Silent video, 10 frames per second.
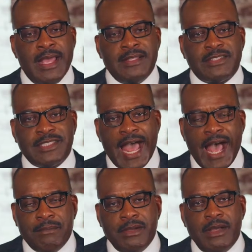
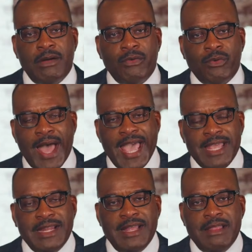Stop right
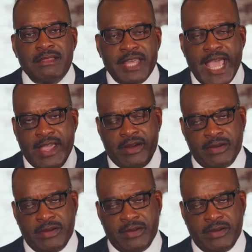there.